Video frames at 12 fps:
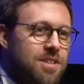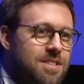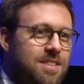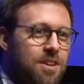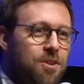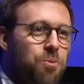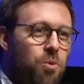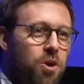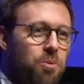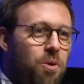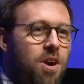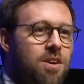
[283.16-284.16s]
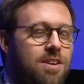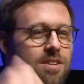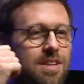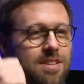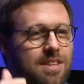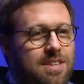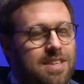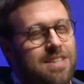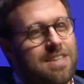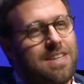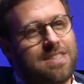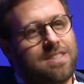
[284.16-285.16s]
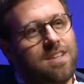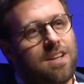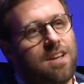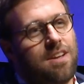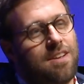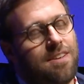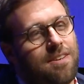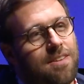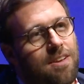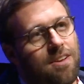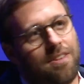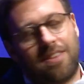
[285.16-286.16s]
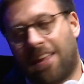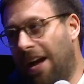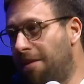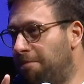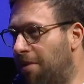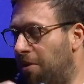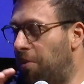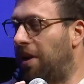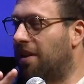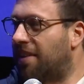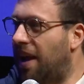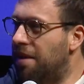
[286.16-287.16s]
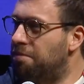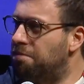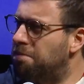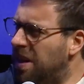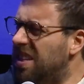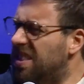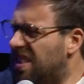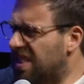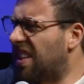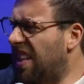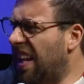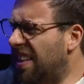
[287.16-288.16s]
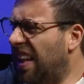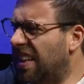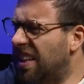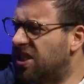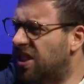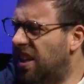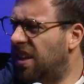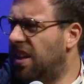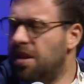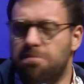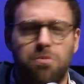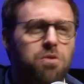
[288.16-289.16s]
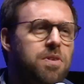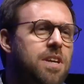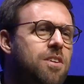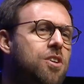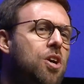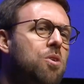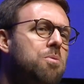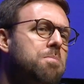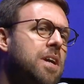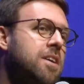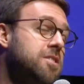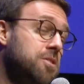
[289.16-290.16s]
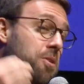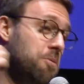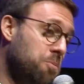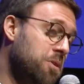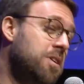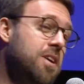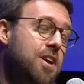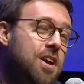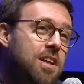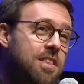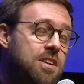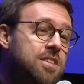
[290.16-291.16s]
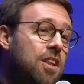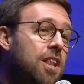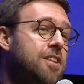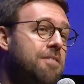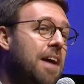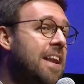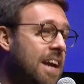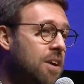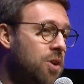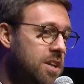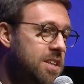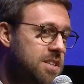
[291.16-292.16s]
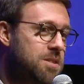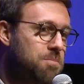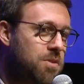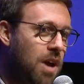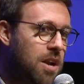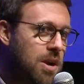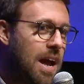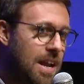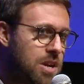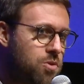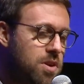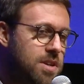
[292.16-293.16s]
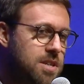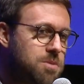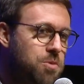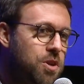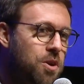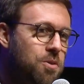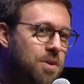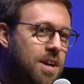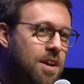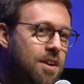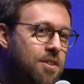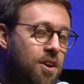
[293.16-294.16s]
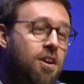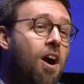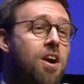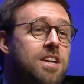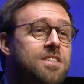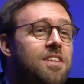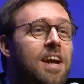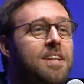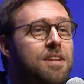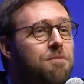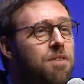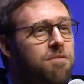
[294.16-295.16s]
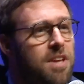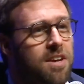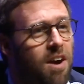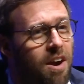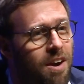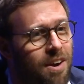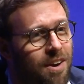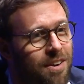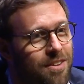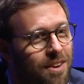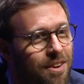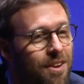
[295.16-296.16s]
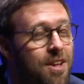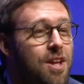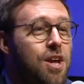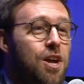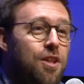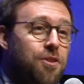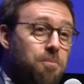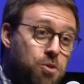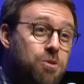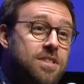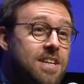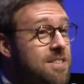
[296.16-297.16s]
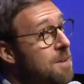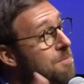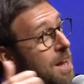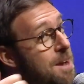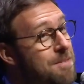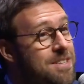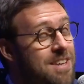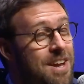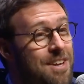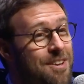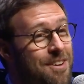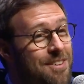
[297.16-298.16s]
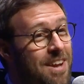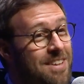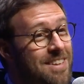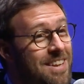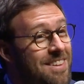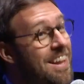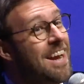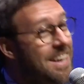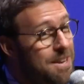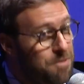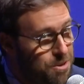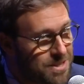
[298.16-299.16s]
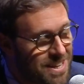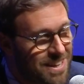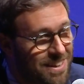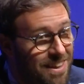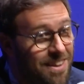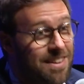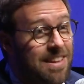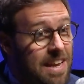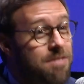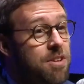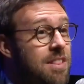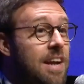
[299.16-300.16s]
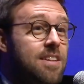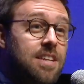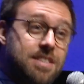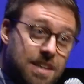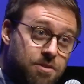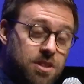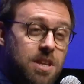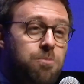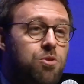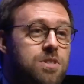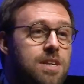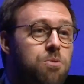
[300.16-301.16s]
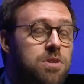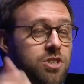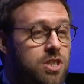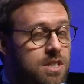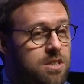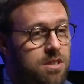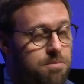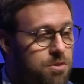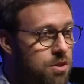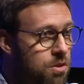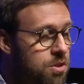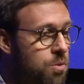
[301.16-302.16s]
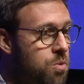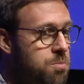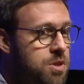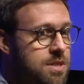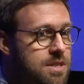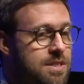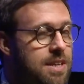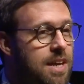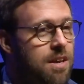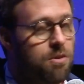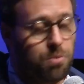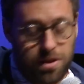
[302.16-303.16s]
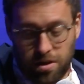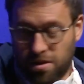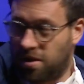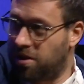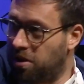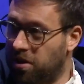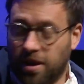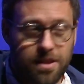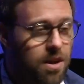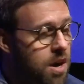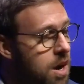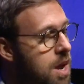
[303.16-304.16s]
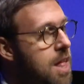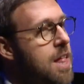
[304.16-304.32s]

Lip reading: the Second World War. It's not a real time piece. Is it that in English? Yeah. Movie, because there's a lot of anachronism. The car is a 1950 car. The music sometimes is like 1990 music, even 1970 music when the woman is singing with the guitar,